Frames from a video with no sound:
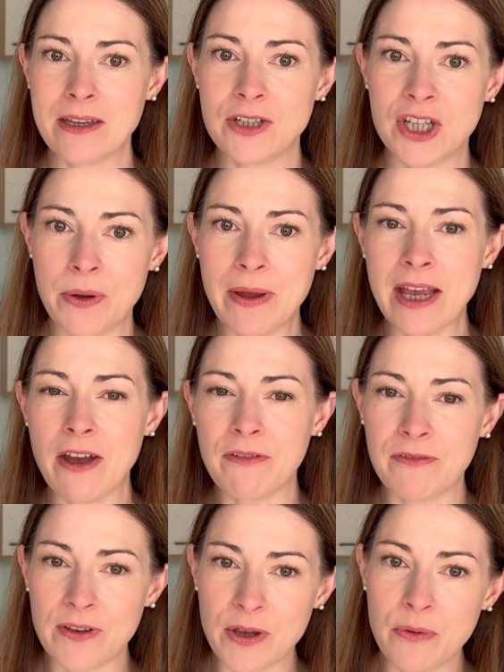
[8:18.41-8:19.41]
doing a
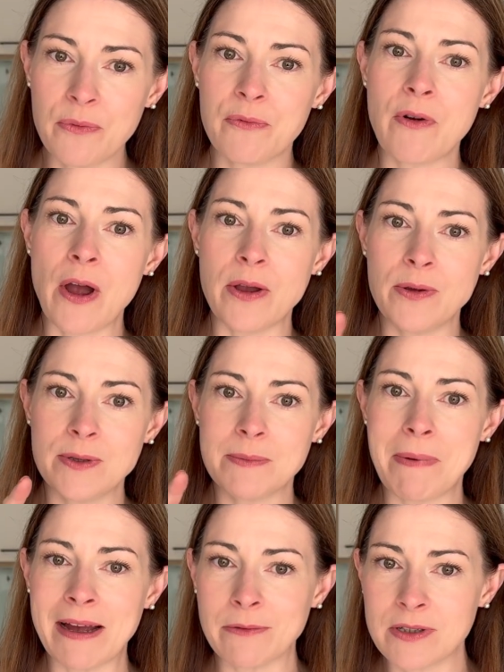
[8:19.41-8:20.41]
few rows
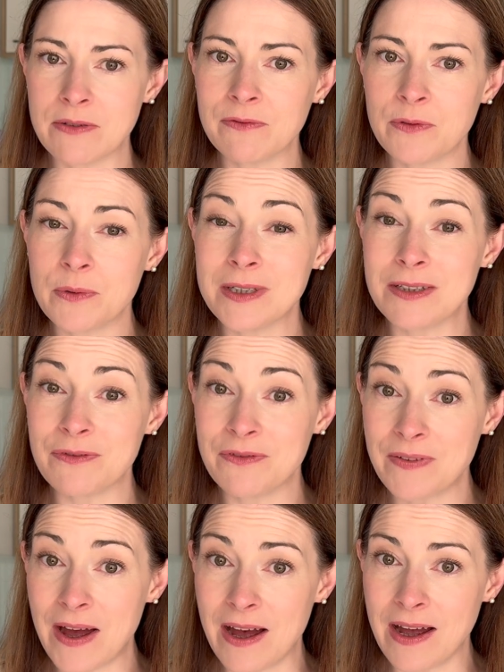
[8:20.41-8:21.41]
backwards and forwards
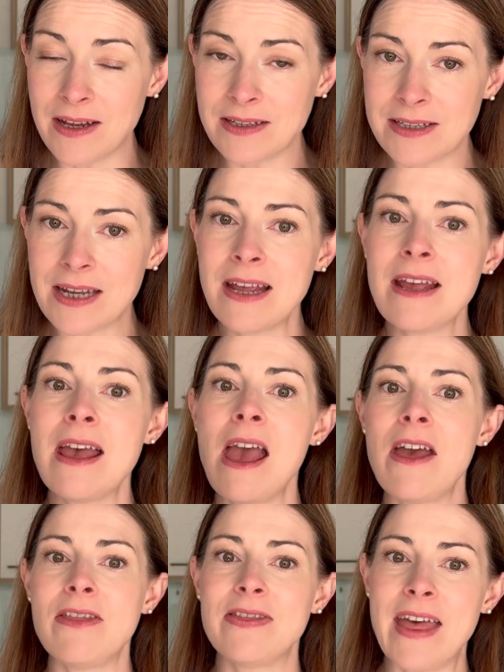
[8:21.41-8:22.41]
first,
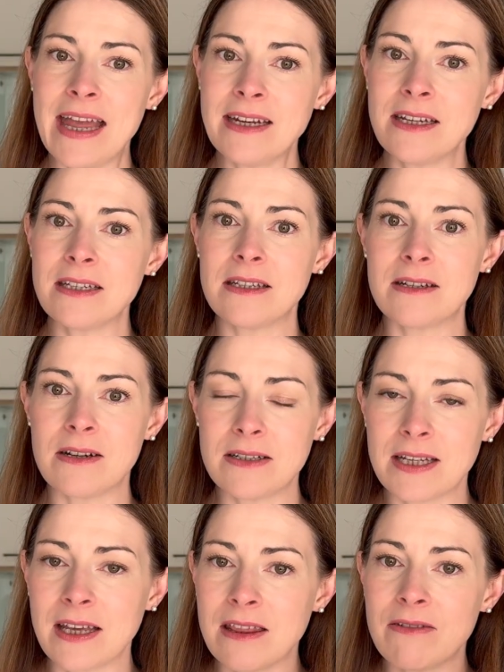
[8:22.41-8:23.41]
then
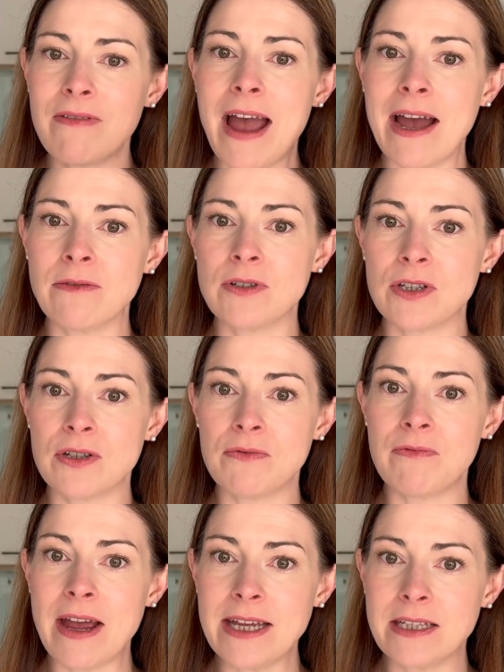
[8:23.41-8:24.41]
starting in the round to
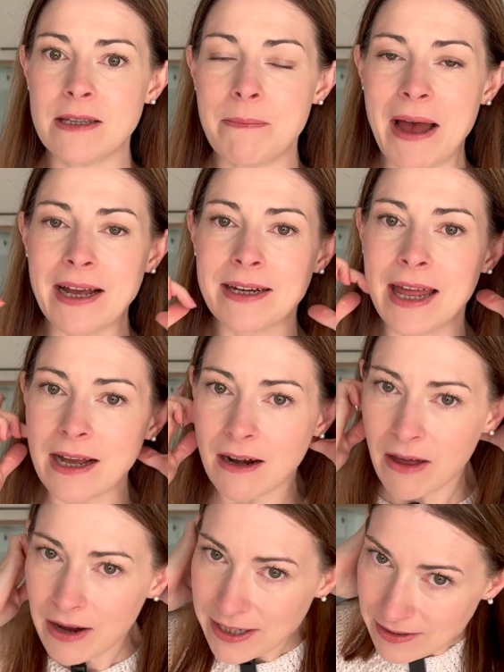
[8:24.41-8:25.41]
raise the back
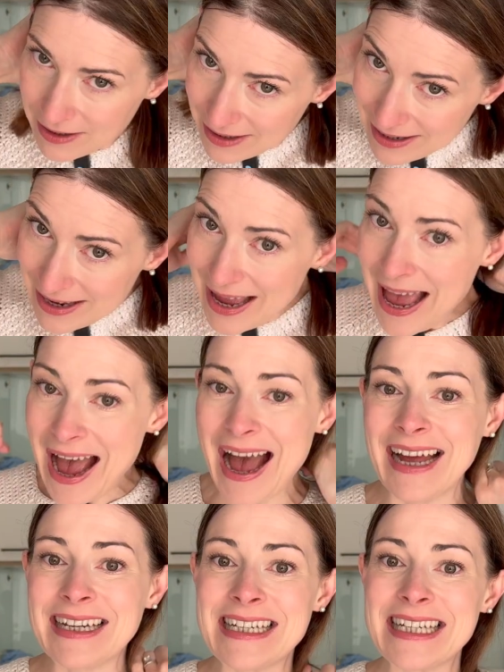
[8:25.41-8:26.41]
neckline.
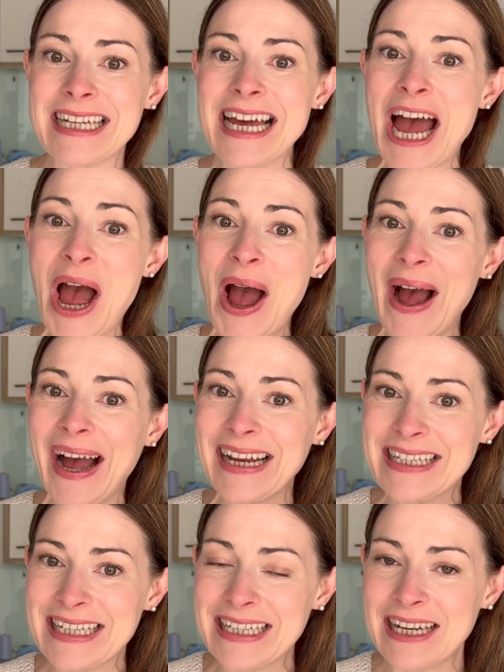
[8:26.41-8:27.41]
And I
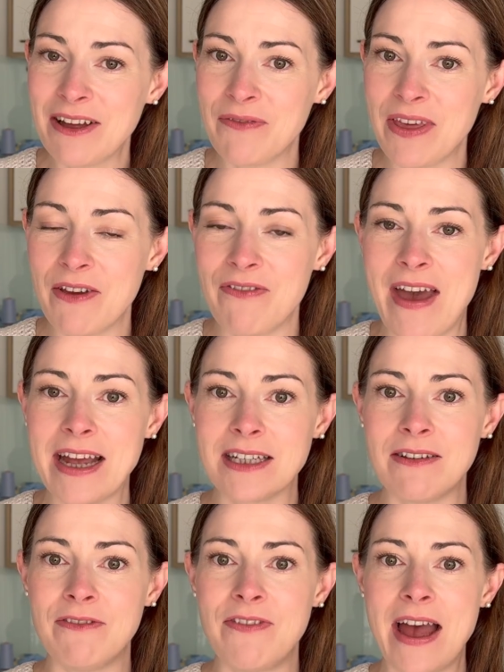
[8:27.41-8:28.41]
didn't love the effect.
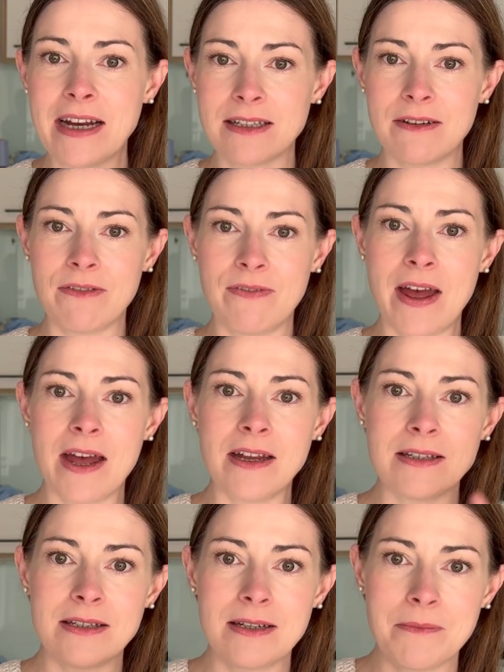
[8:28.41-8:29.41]
In fact,
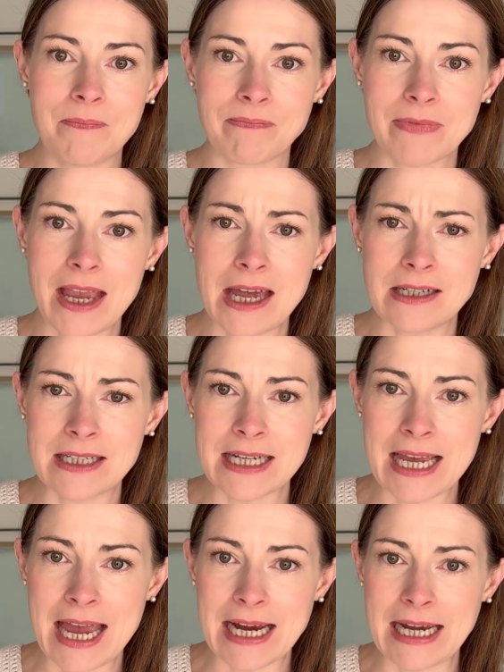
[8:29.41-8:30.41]
first, editing
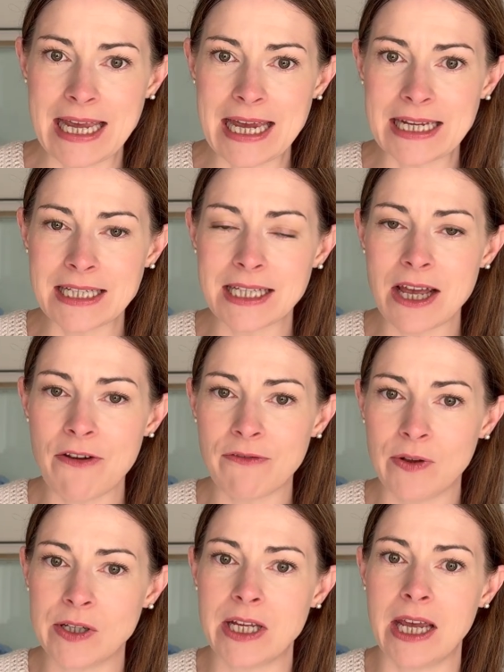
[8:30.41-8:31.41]
Hayley, insert
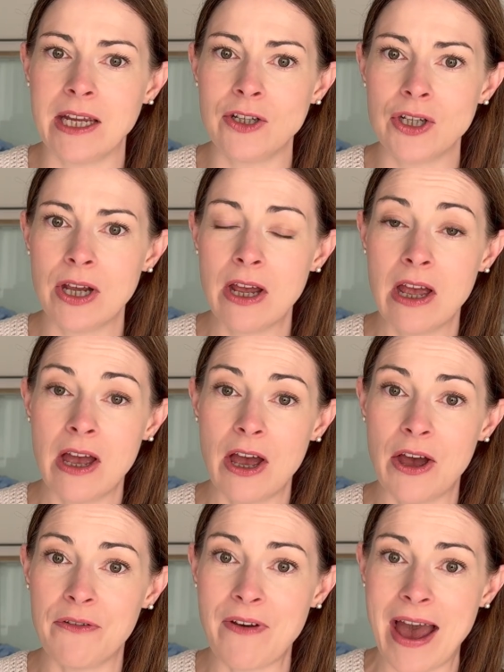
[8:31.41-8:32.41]
footage
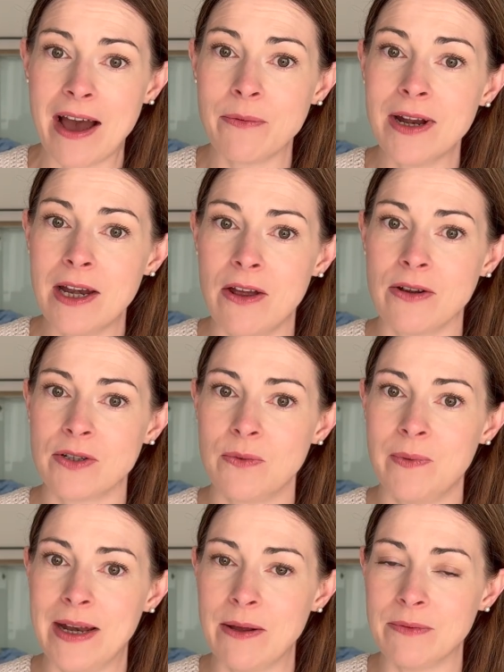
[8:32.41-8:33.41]
of how it looked
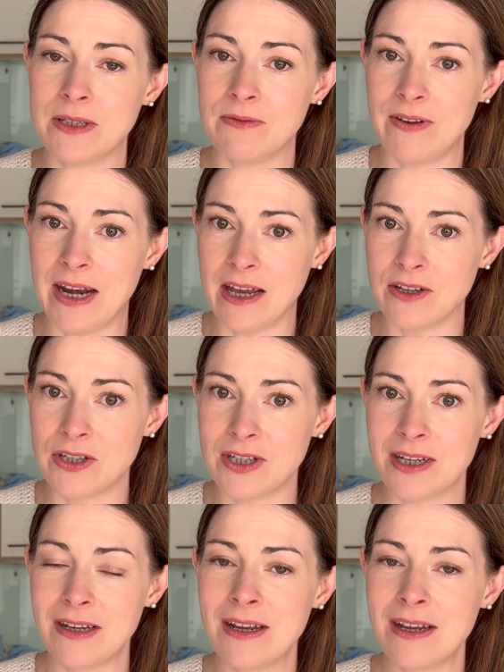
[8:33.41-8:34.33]
when it was finished.